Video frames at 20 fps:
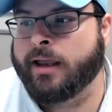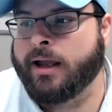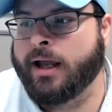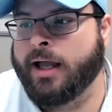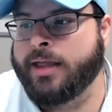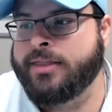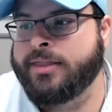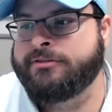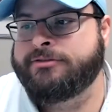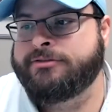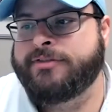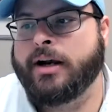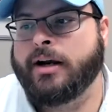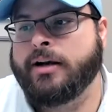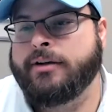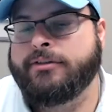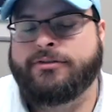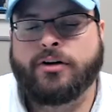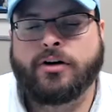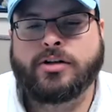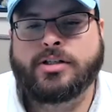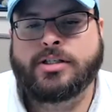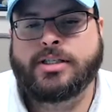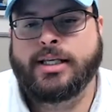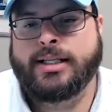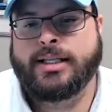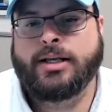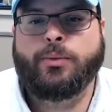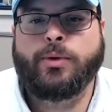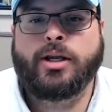The very first
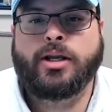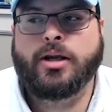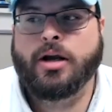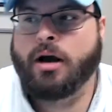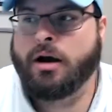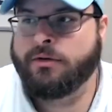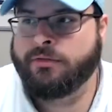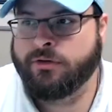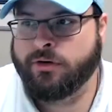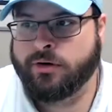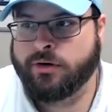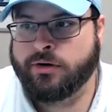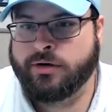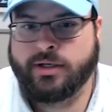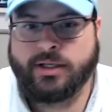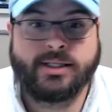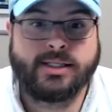thing that we covered